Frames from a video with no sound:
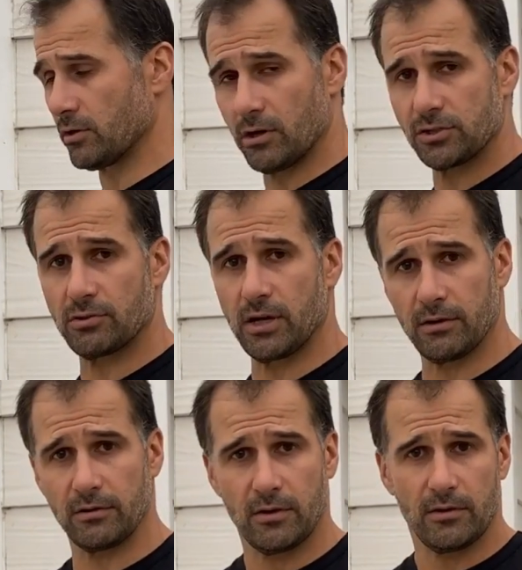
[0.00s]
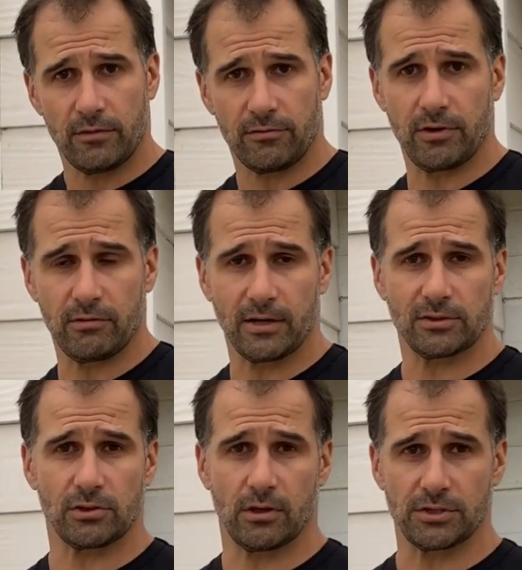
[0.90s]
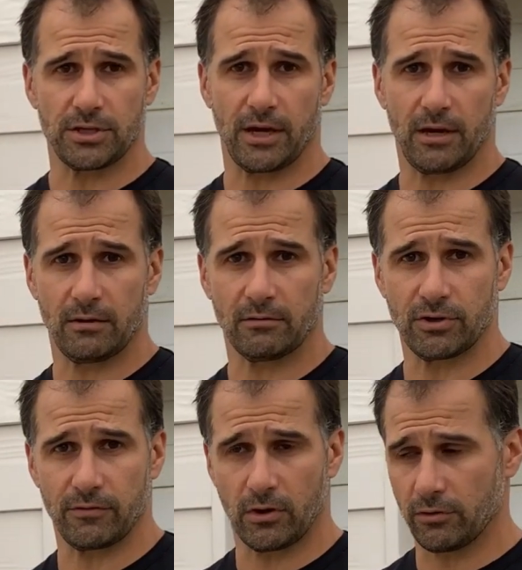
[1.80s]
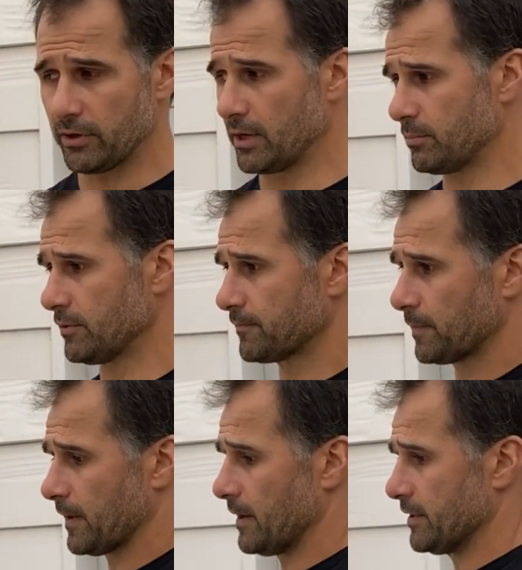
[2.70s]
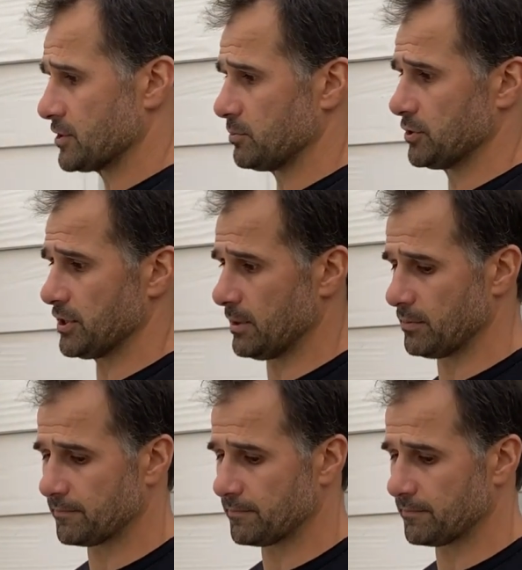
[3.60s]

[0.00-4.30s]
Last round, 3 rounds as hard as you can, drive your heart rate up, and that should push it up.